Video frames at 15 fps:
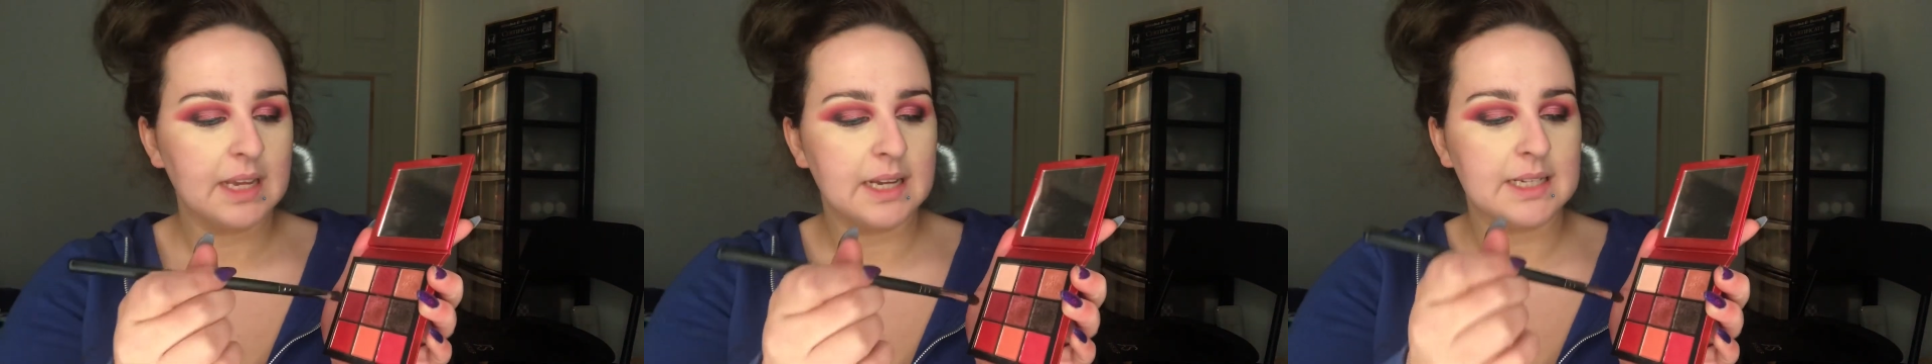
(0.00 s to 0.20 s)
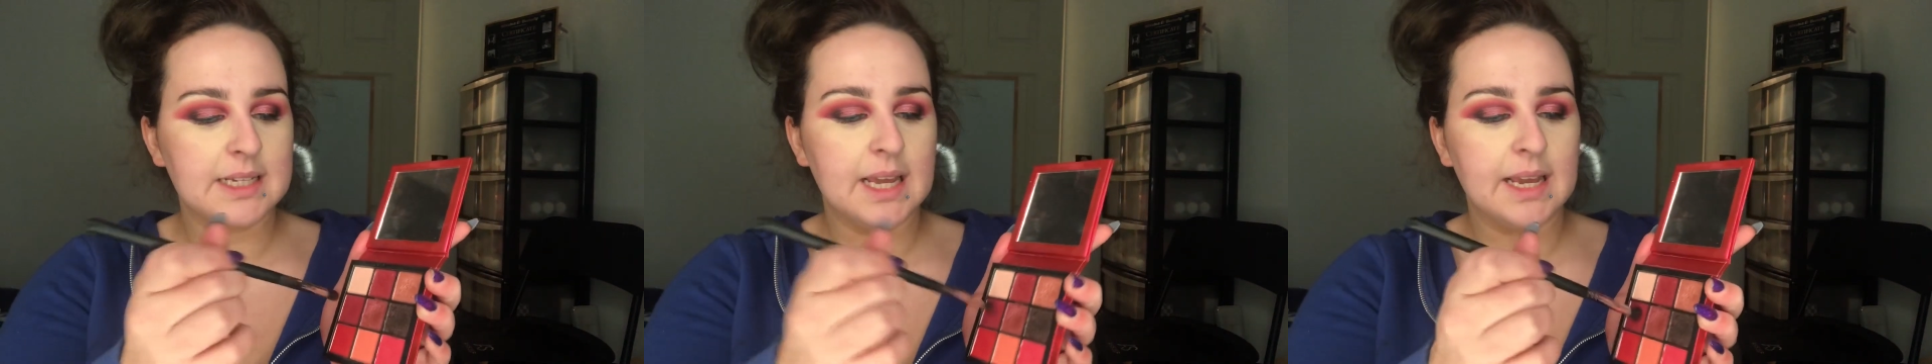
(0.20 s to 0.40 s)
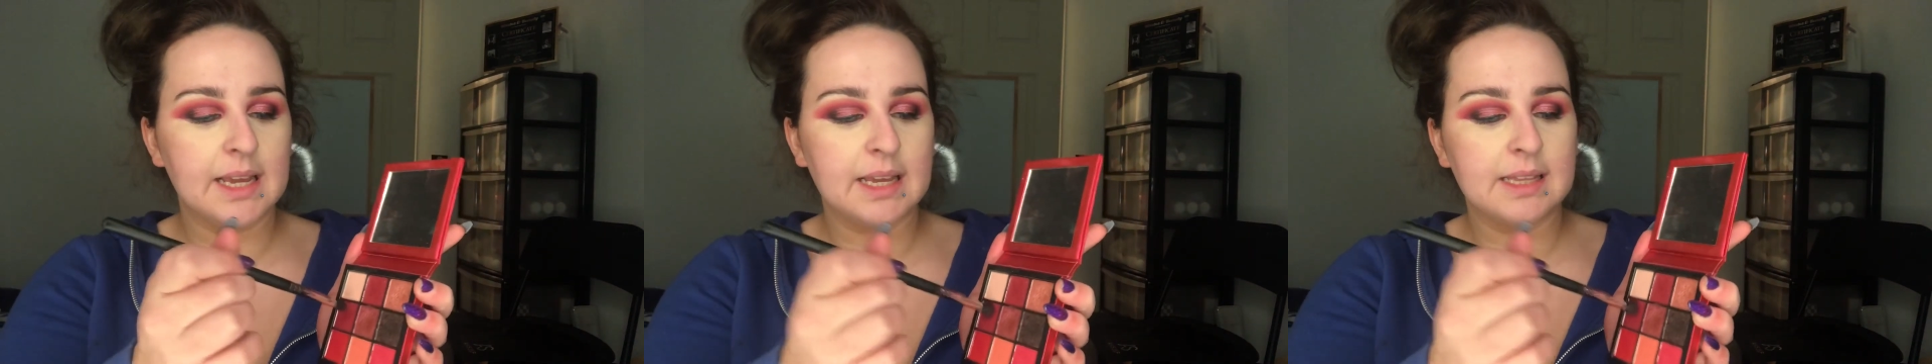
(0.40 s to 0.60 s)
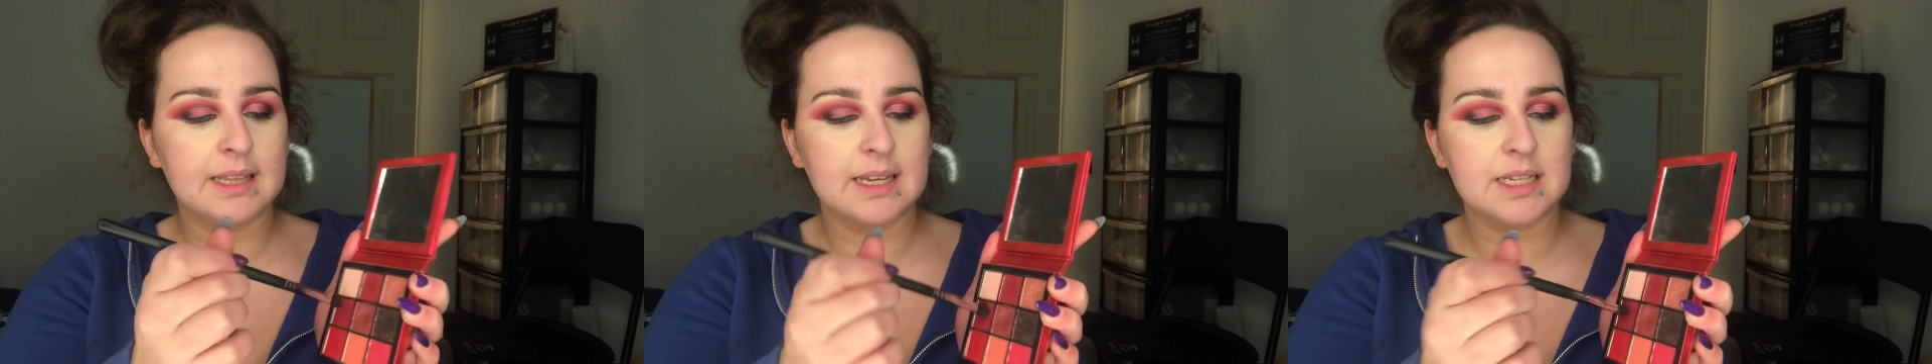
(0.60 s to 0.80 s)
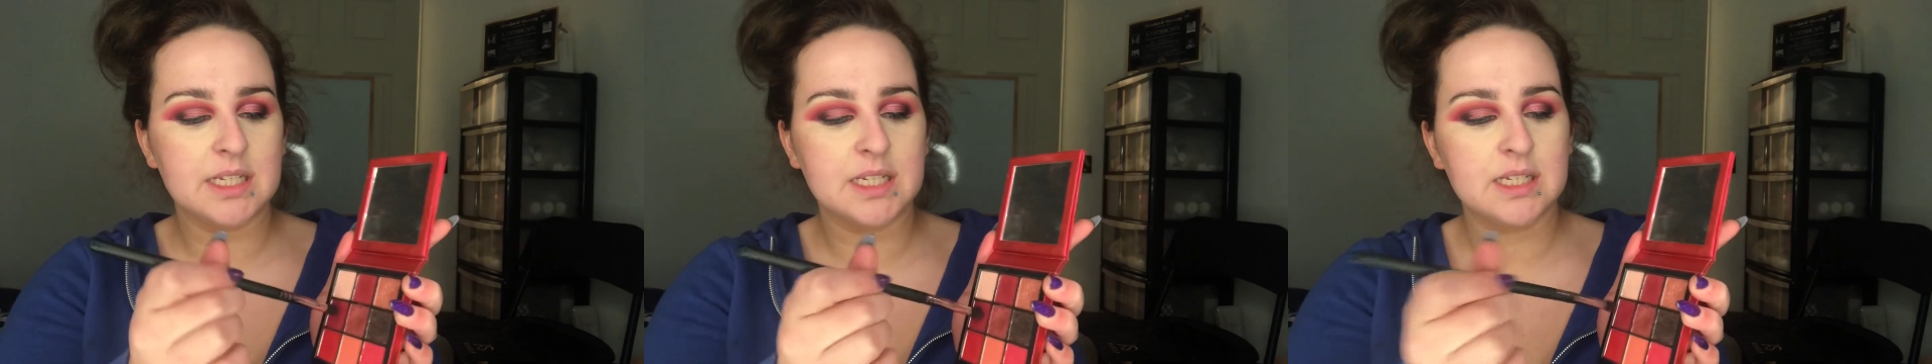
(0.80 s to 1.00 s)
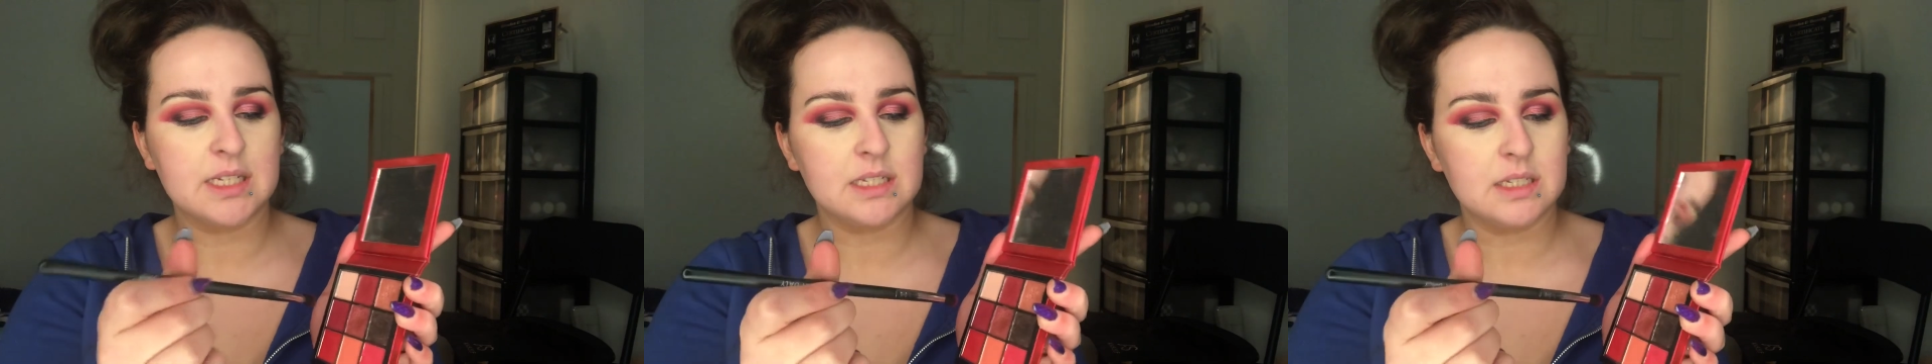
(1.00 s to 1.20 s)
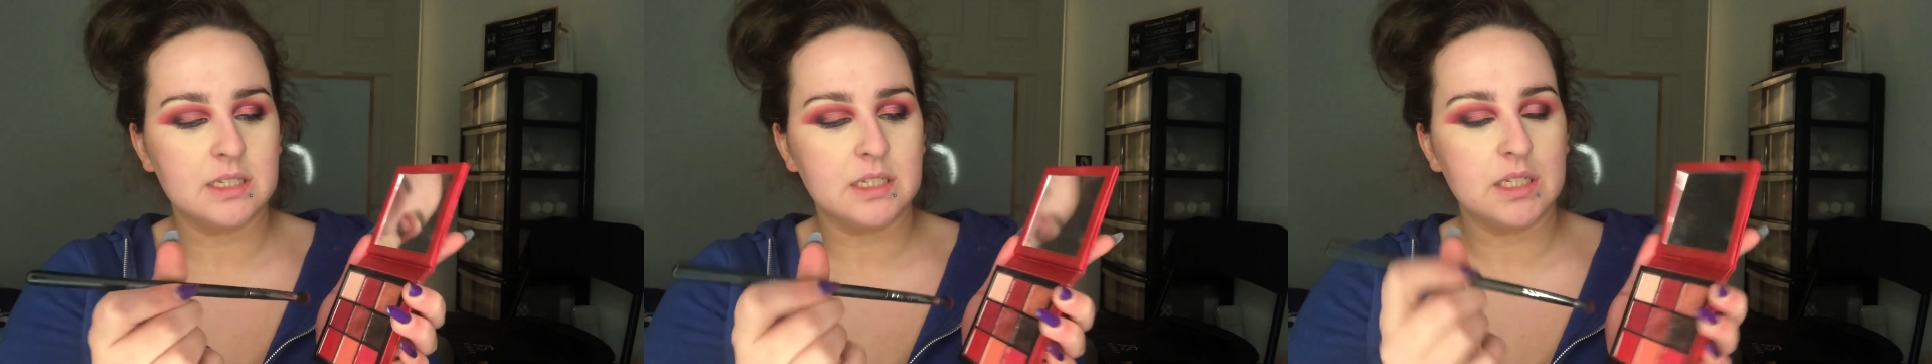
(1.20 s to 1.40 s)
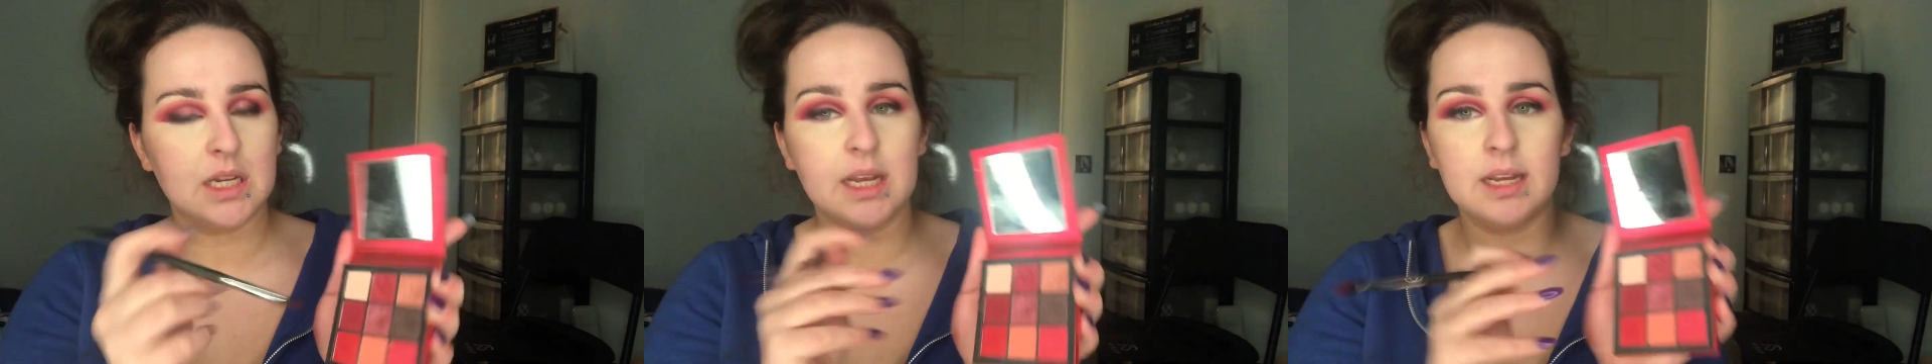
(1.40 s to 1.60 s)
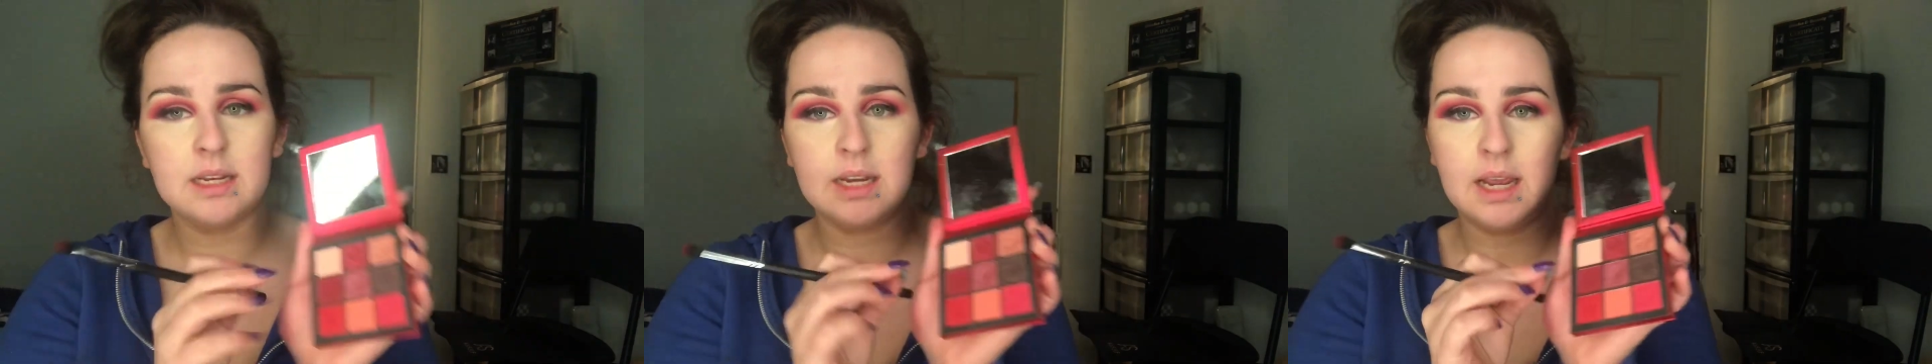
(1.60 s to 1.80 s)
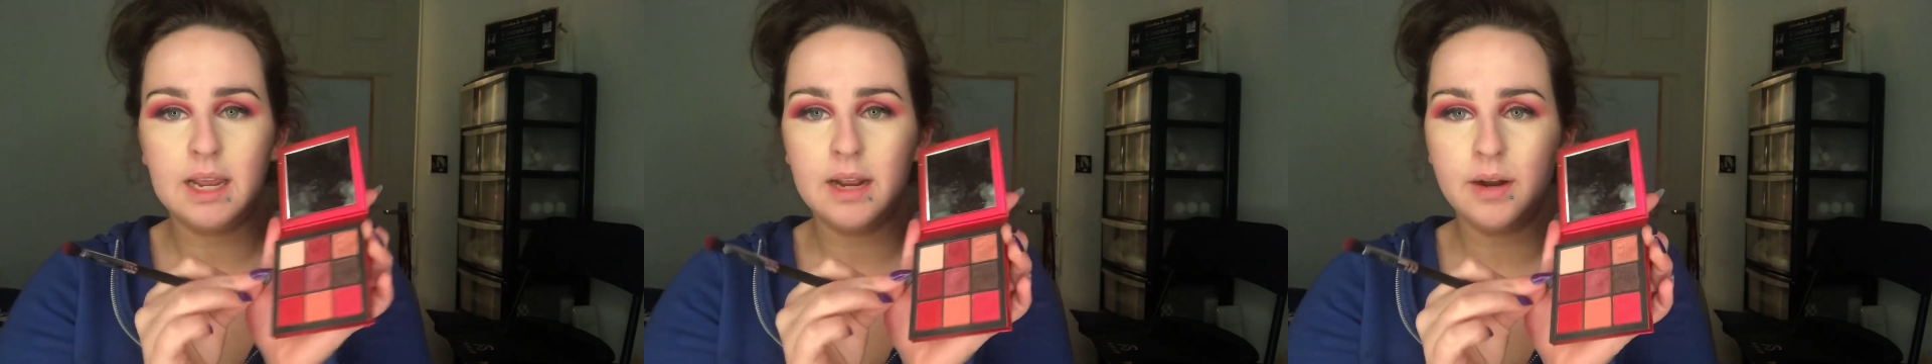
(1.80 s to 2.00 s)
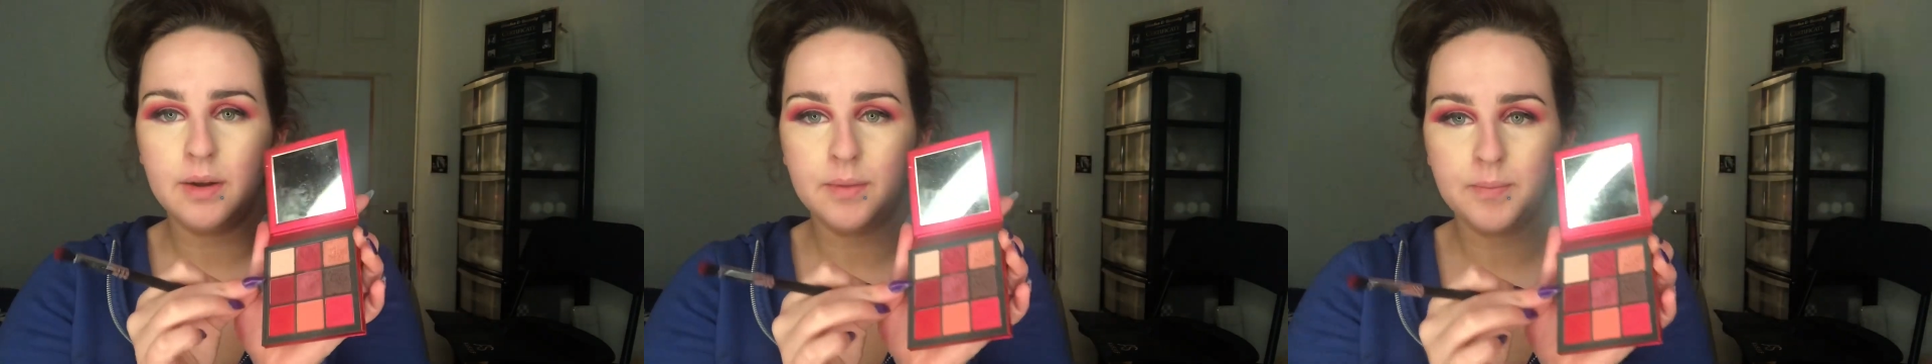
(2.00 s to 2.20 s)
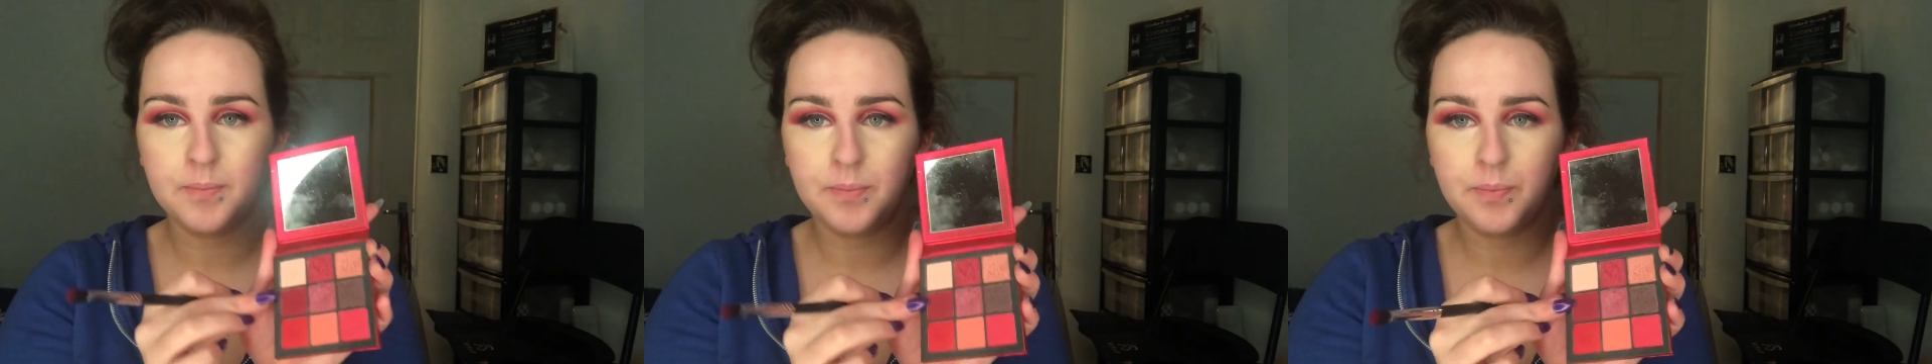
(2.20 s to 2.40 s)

and taking this shade here,